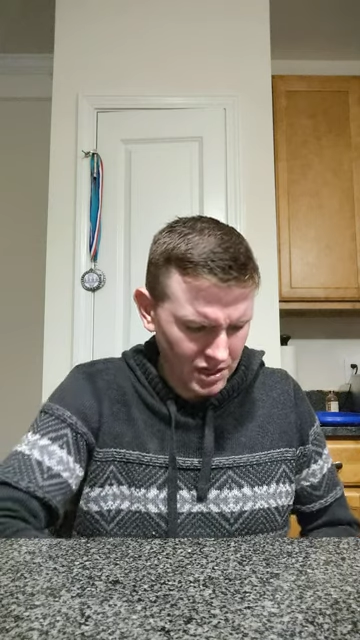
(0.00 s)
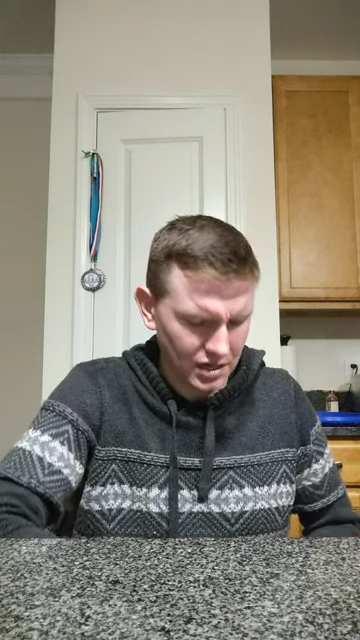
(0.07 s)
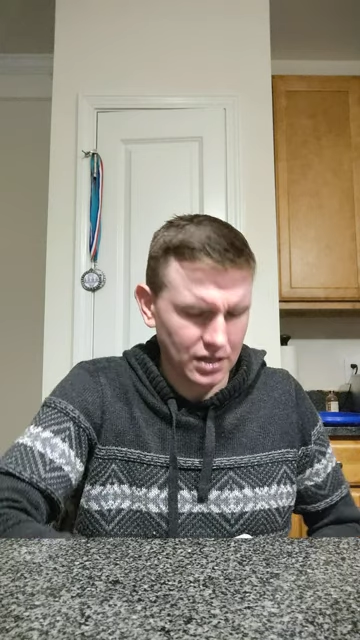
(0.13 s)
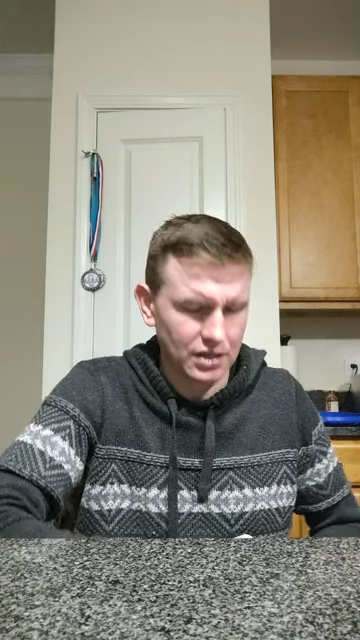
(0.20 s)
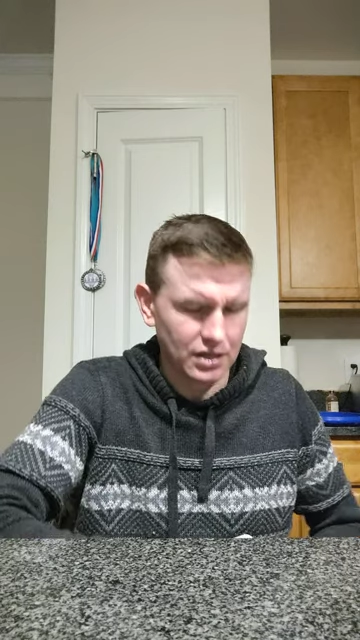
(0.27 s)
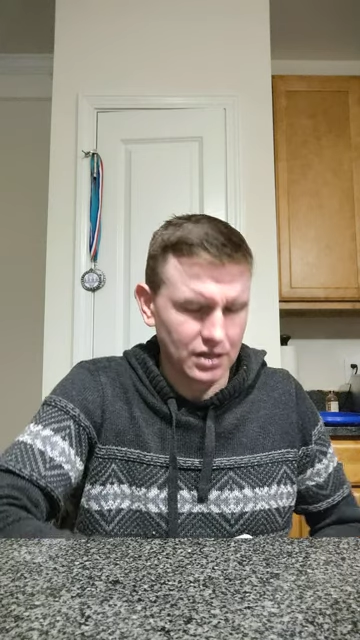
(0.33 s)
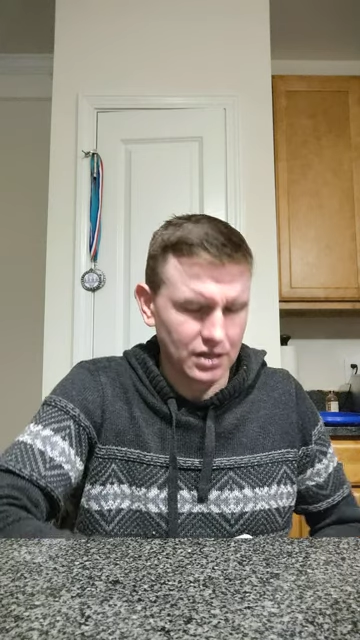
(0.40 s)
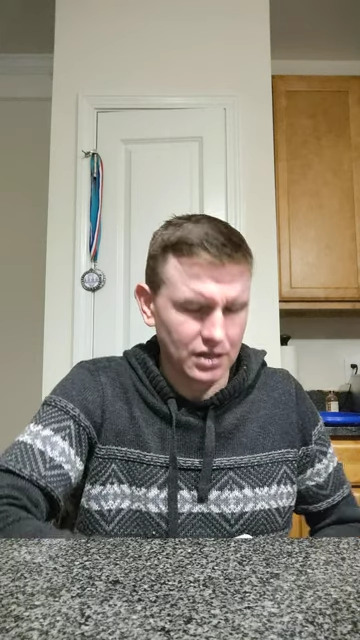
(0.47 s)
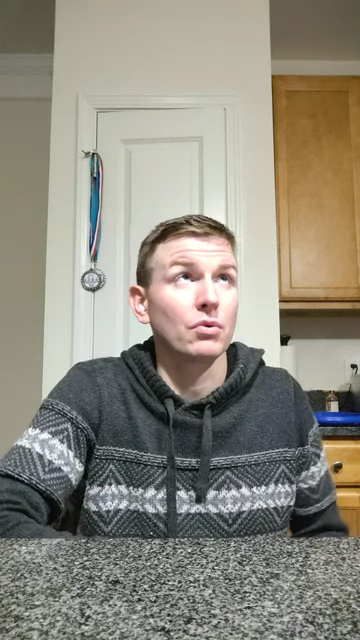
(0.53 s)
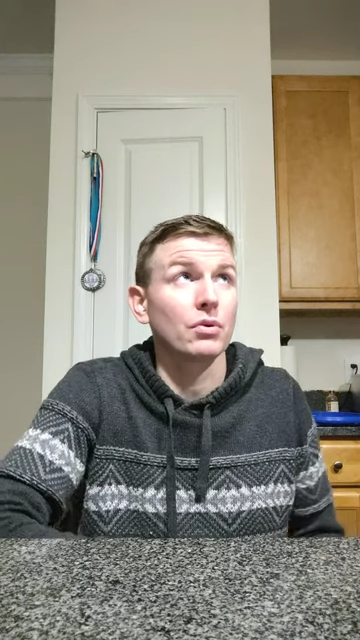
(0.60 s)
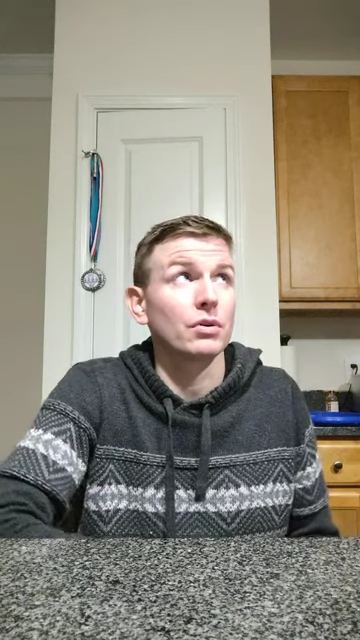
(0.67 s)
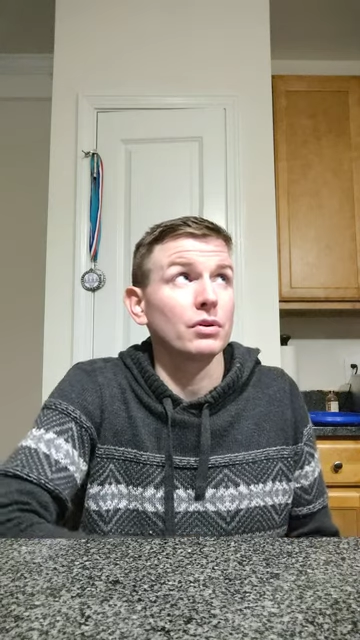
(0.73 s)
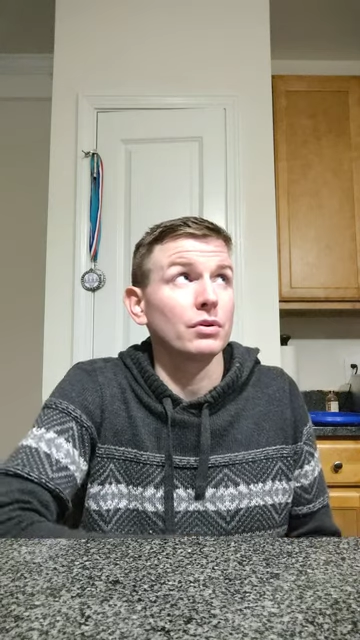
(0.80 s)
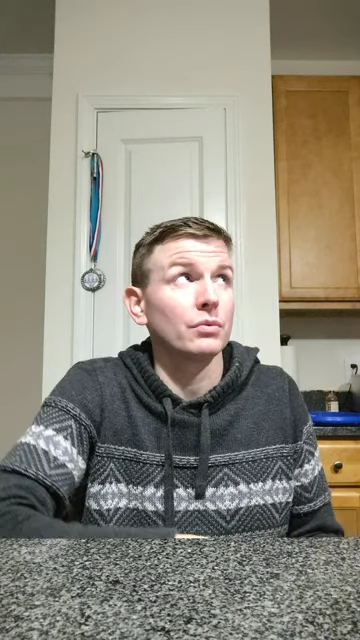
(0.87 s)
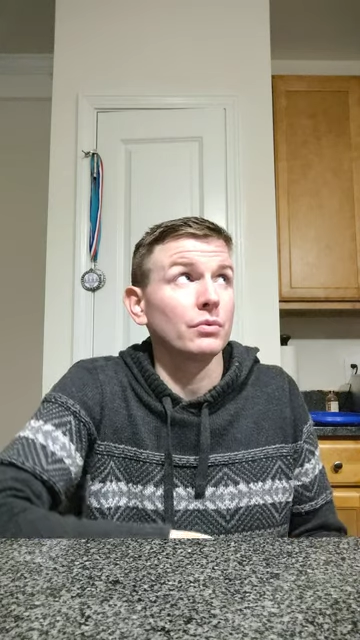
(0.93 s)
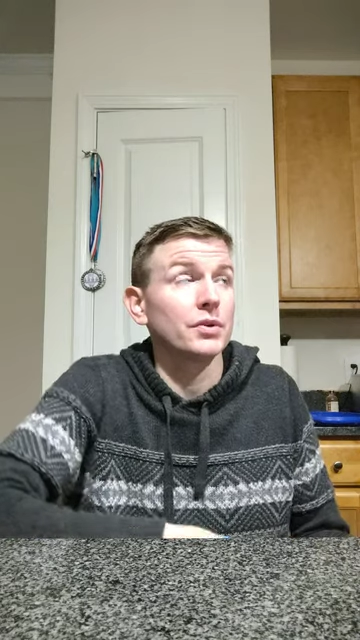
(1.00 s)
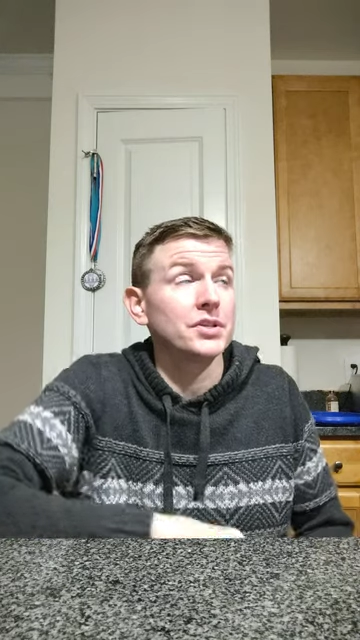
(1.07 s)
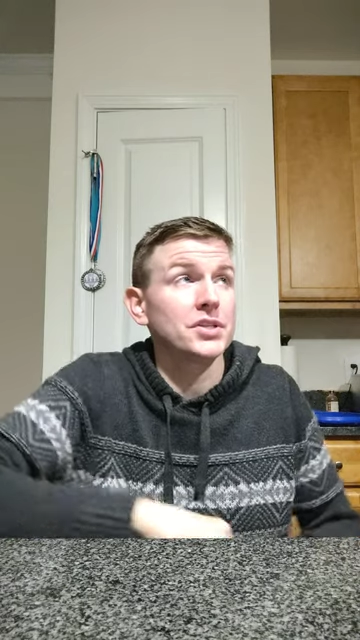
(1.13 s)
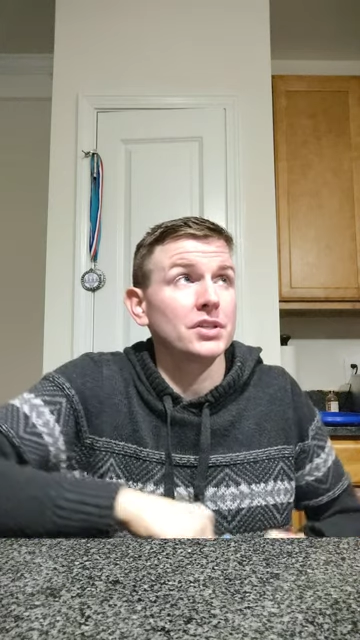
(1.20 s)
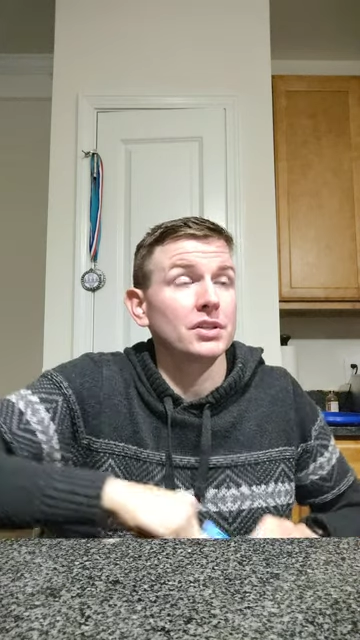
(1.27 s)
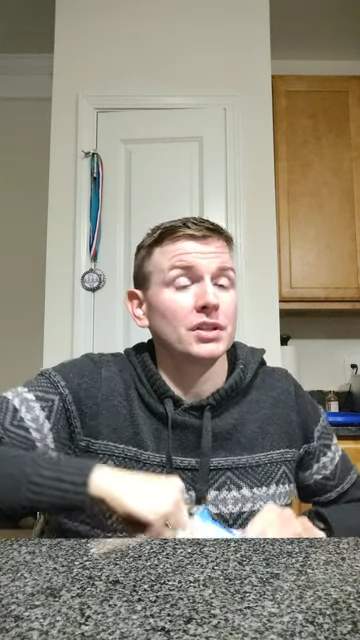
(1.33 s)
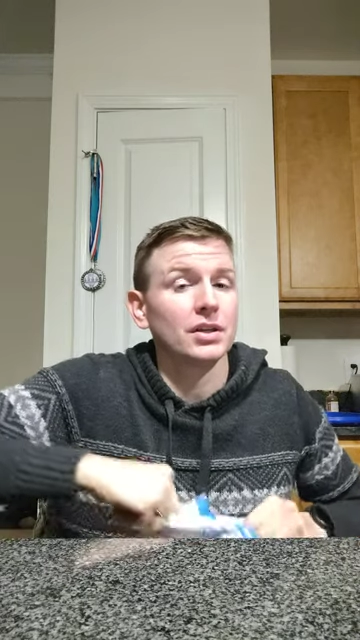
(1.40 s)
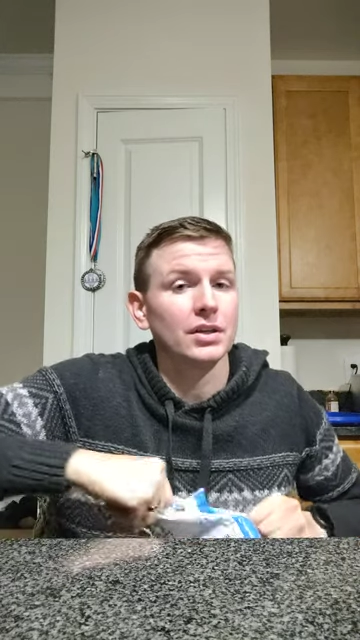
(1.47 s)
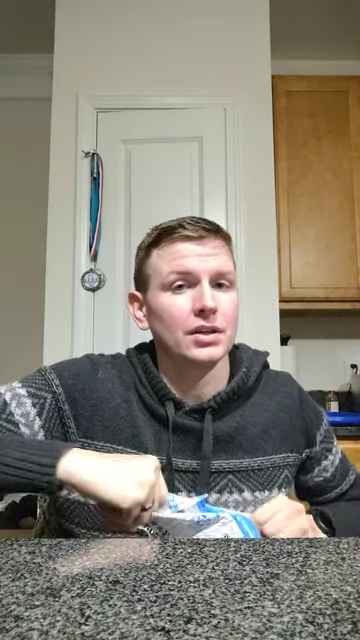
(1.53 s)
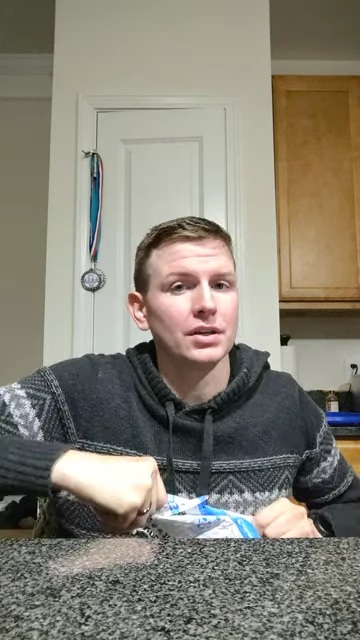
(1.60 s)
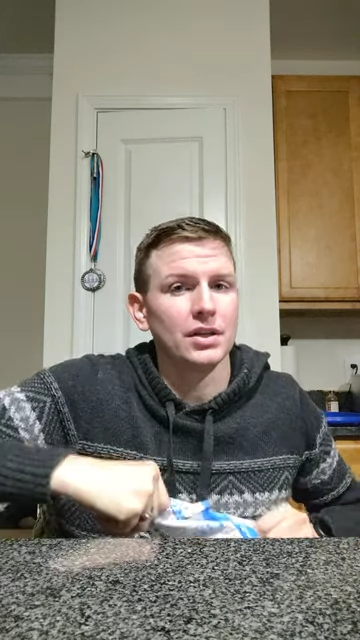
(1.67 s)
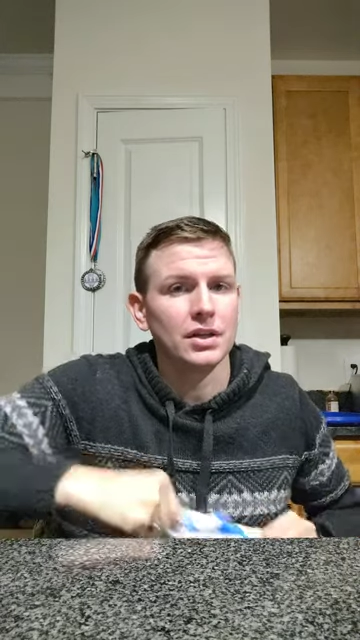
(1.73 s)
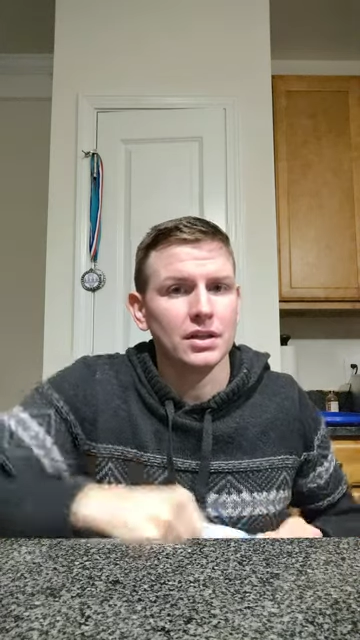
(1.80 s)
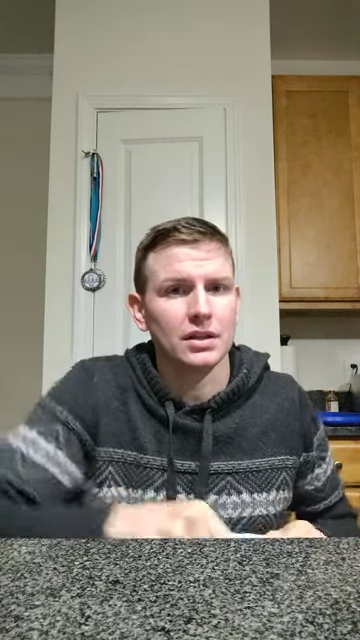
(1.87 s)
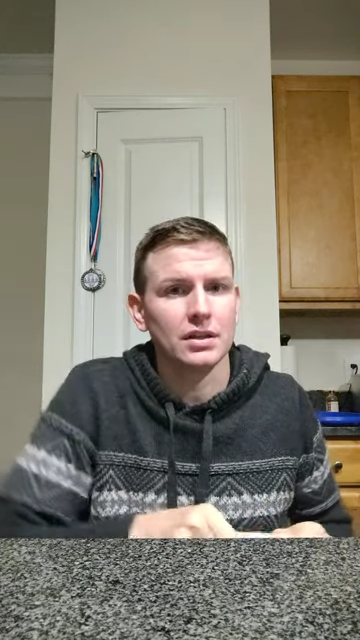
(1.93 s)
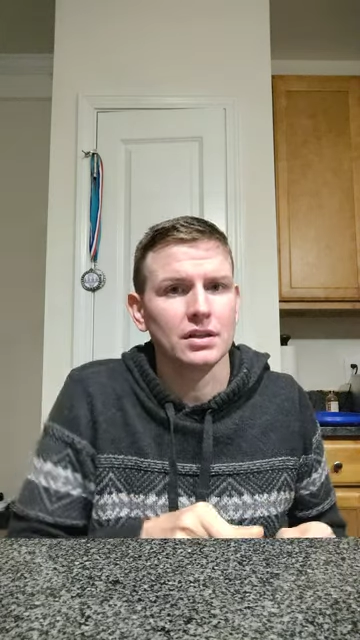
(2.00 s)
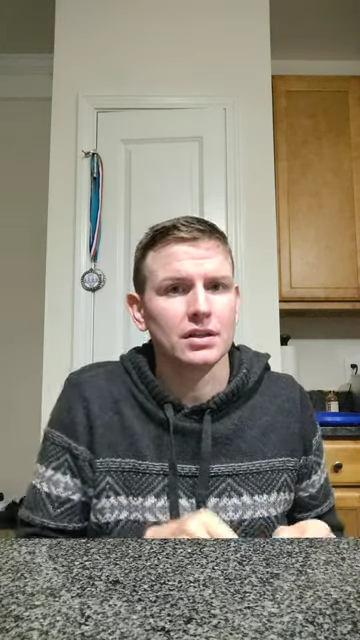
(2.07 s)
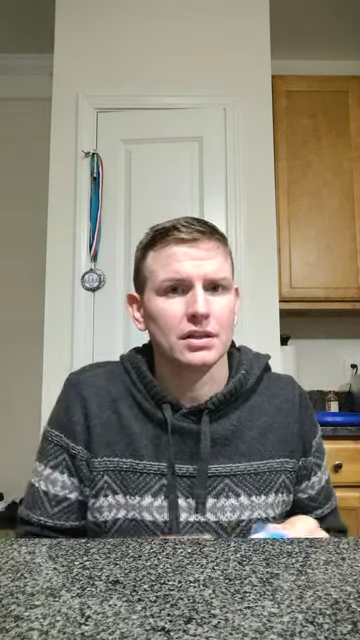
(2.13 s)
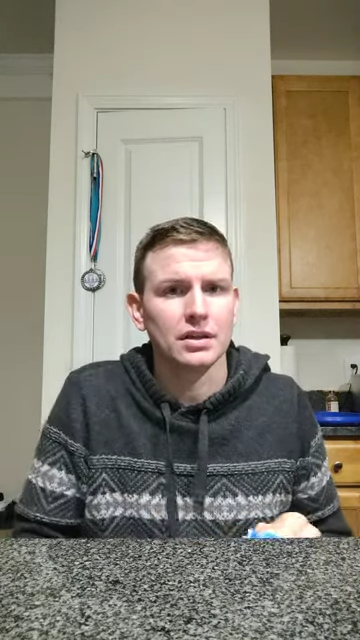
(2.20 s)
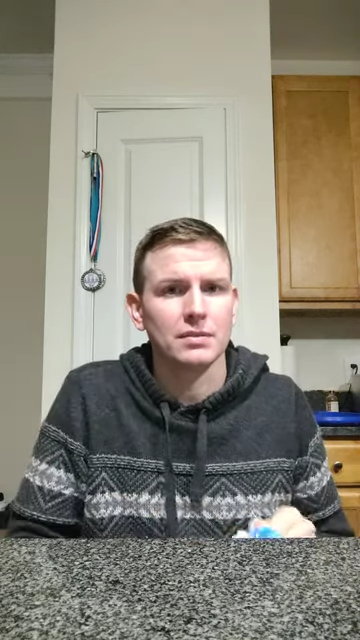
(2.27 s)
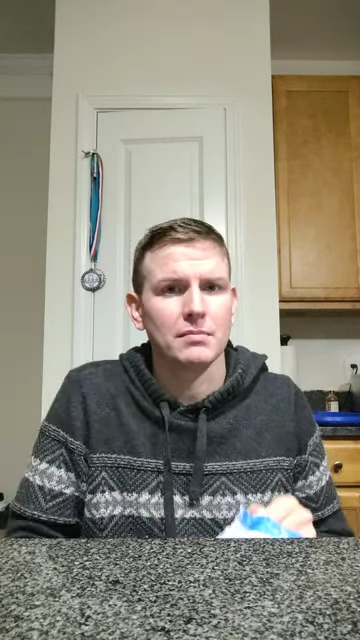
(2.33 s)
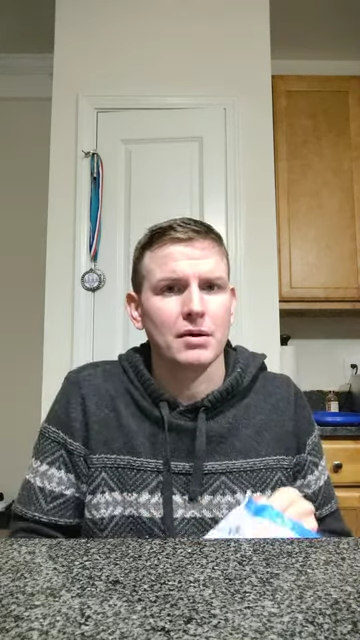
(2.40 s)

and more recently in the